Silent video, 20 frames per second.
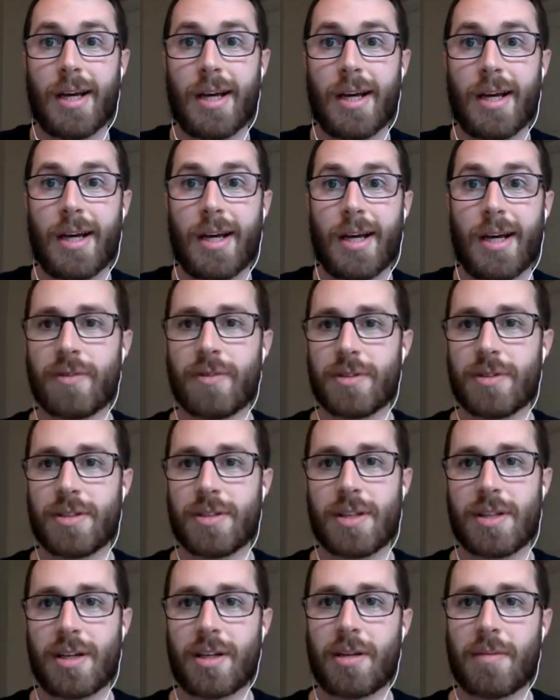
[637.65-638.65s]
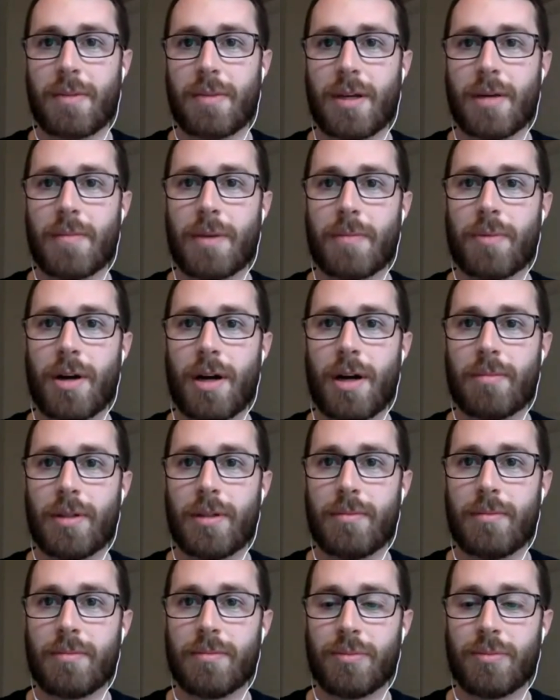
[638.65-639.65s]
big differences, then it can be a big
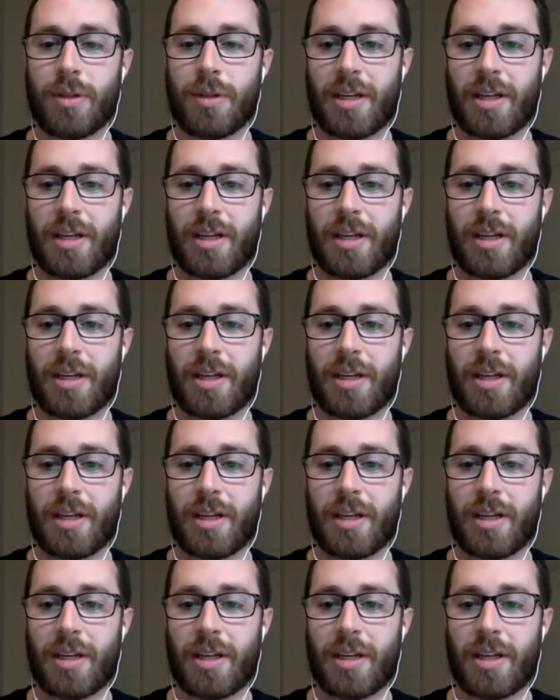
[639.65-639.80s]
problem,